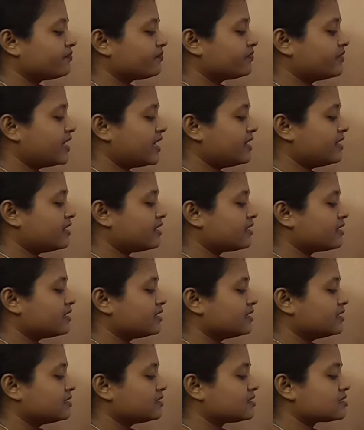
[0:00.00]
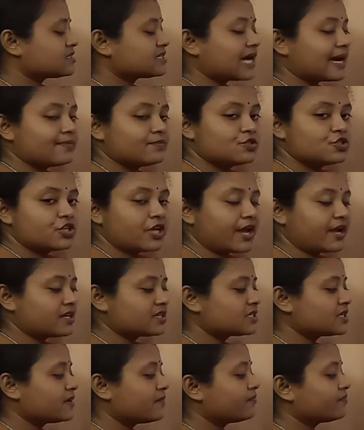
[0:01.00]
Then the
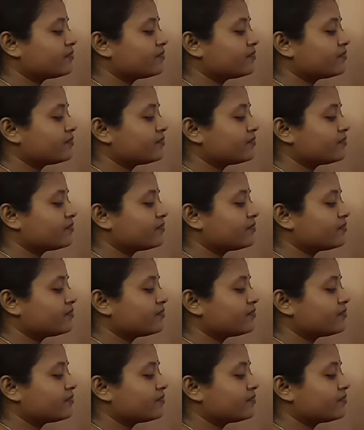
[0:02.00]
subject.